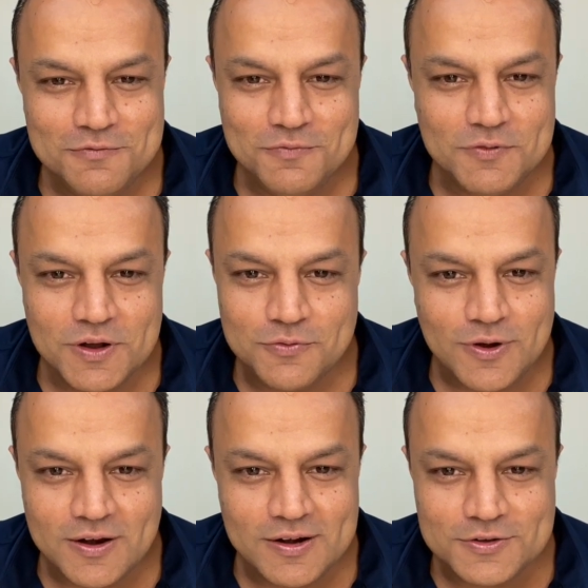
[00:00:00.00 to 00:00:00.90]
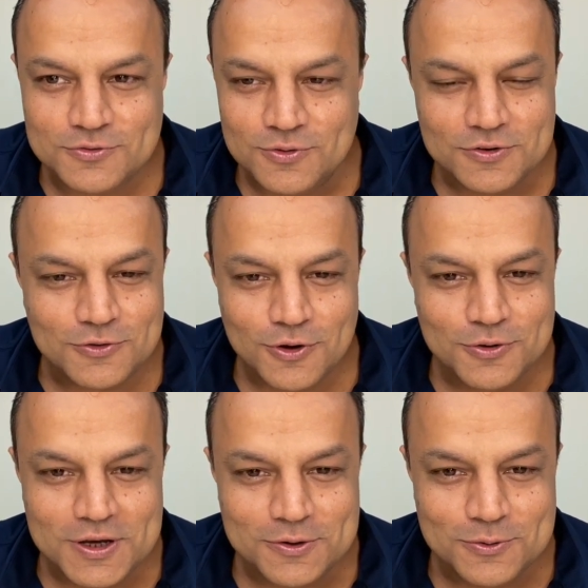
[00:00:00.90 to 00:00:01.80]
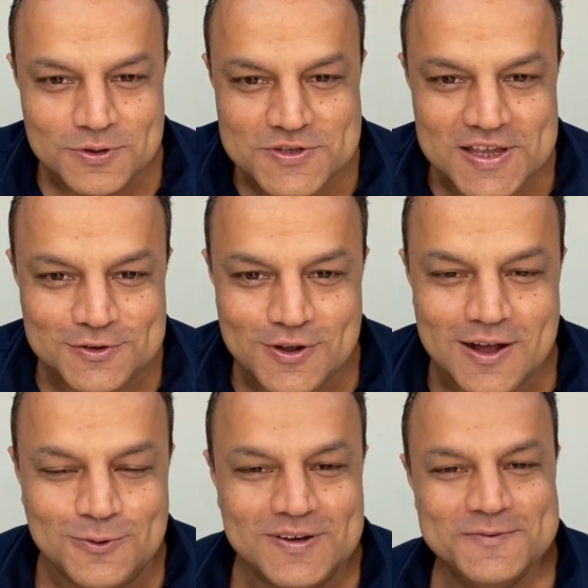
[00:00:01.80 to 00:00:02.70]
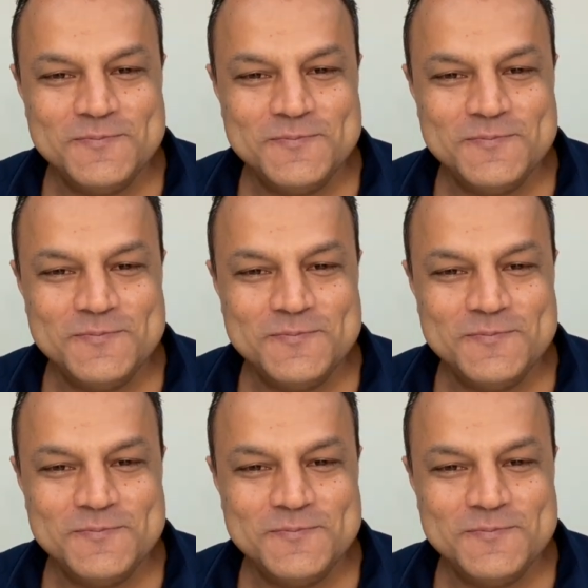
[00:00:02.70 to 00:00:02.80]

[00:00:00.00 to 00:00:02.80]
will work for 100 students. All you need to do is change your count.